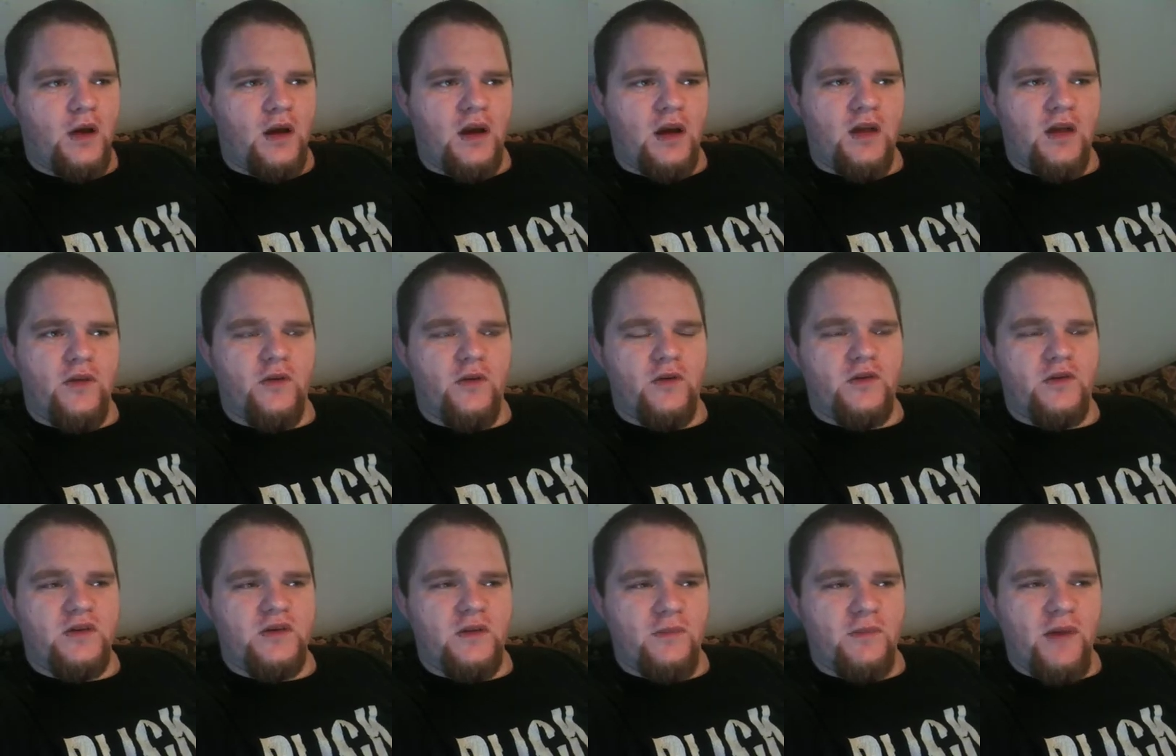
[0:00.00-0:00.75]
either
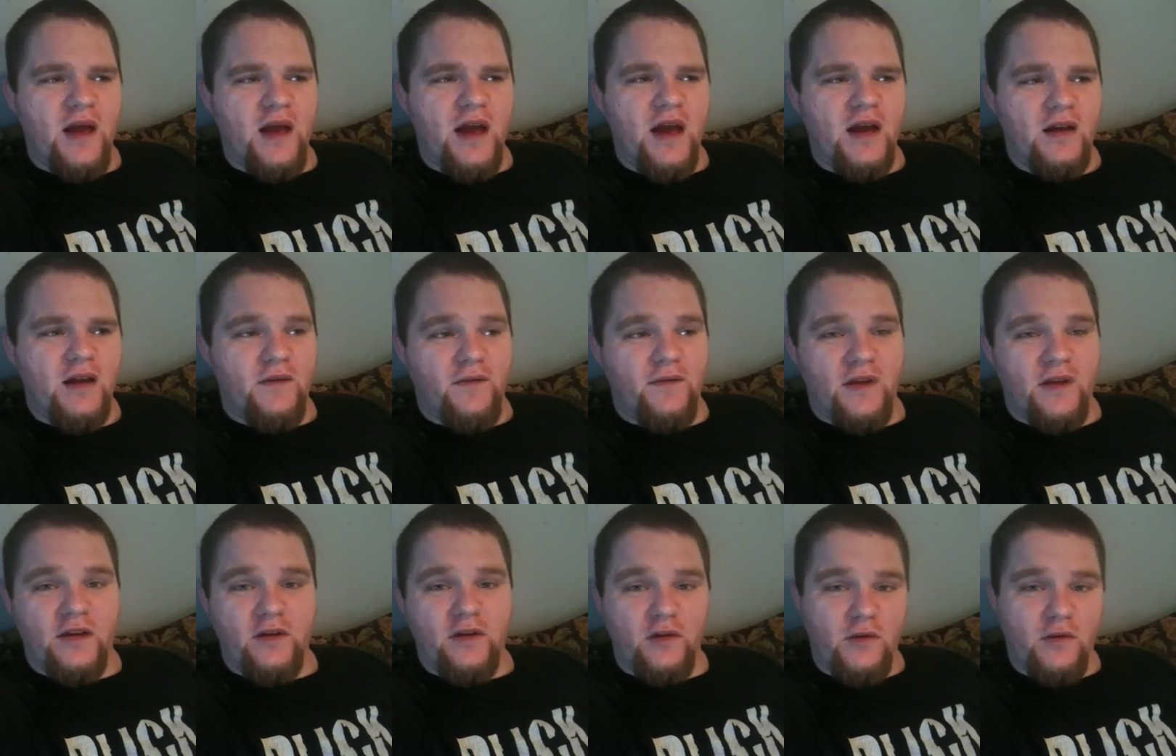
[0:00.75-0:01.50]
it's the Bash, if
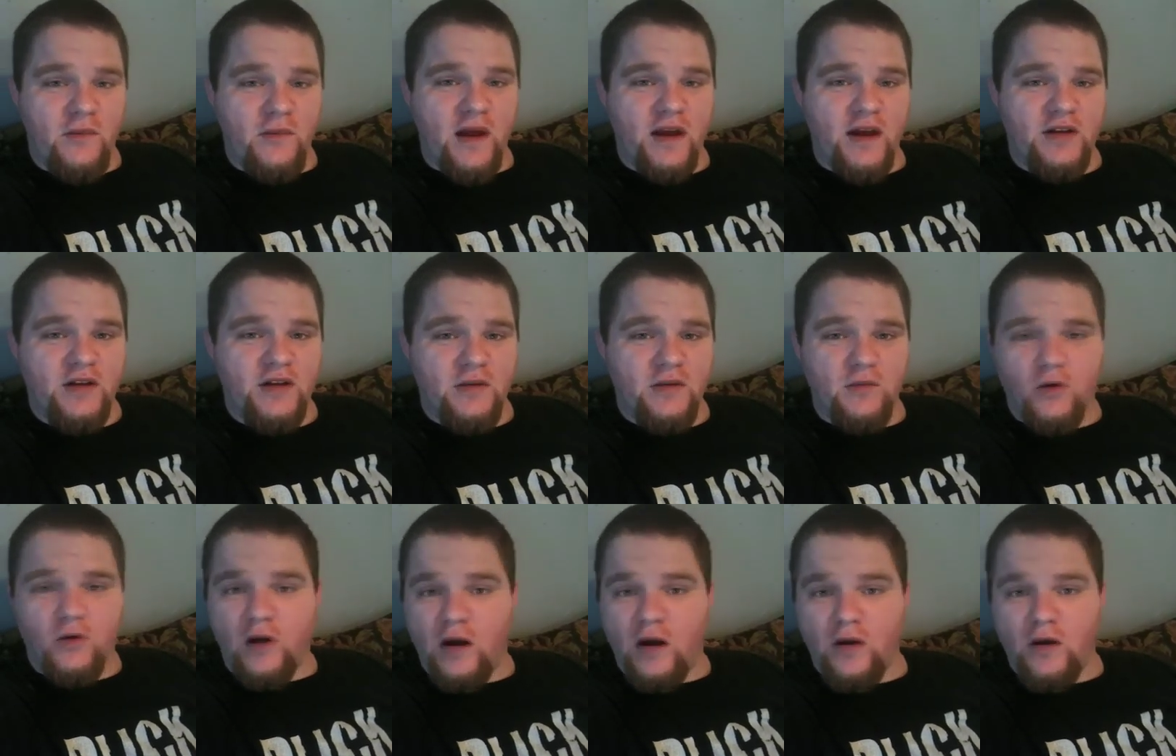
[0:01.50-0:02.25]
they do the Bash
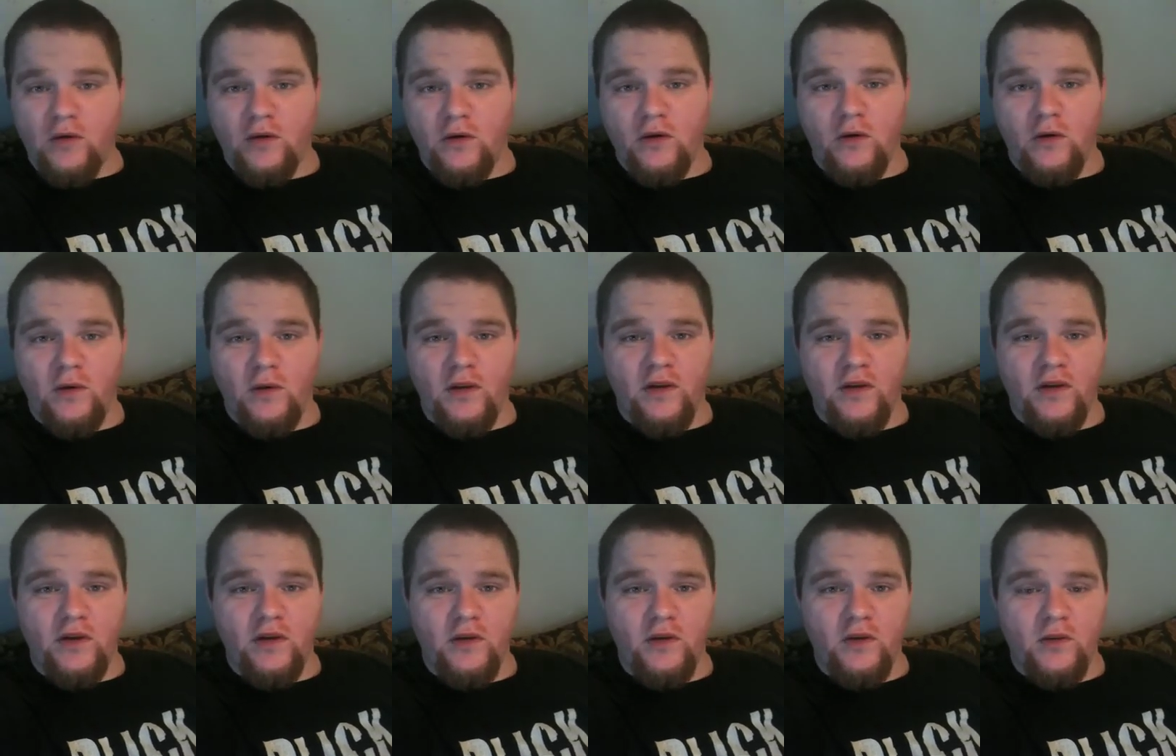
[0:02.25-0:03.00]
anymore, I don't know what
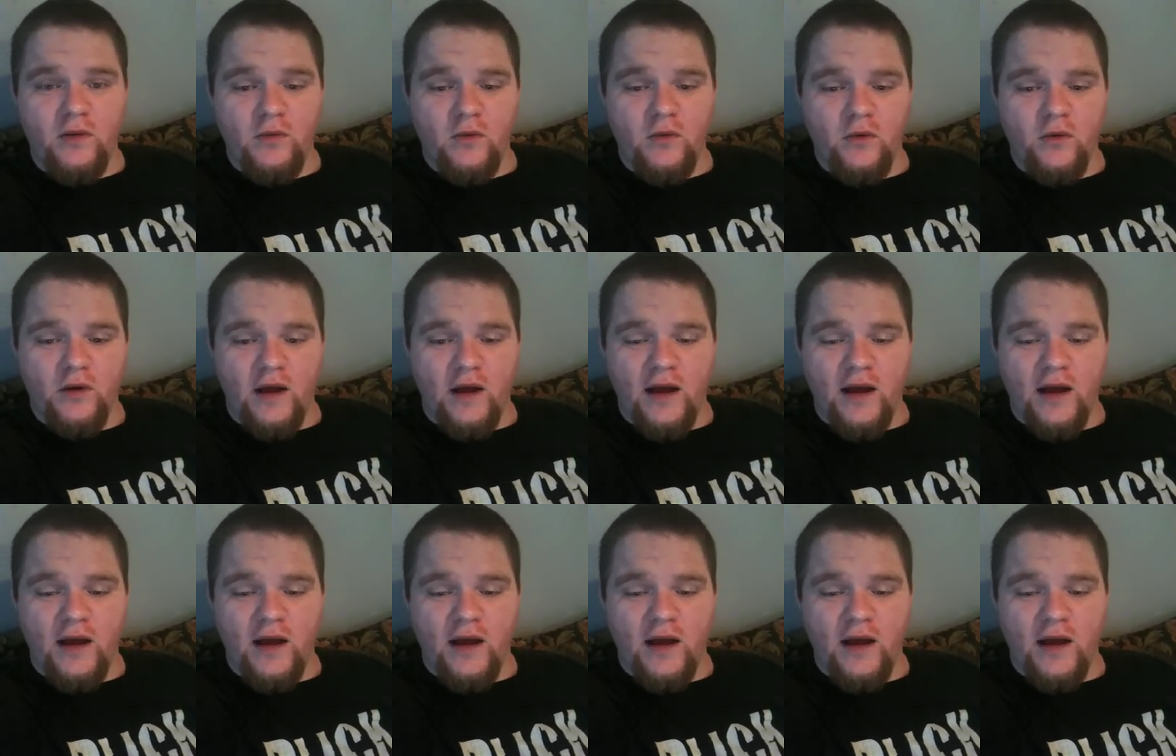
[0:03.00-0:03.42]
they do anymore.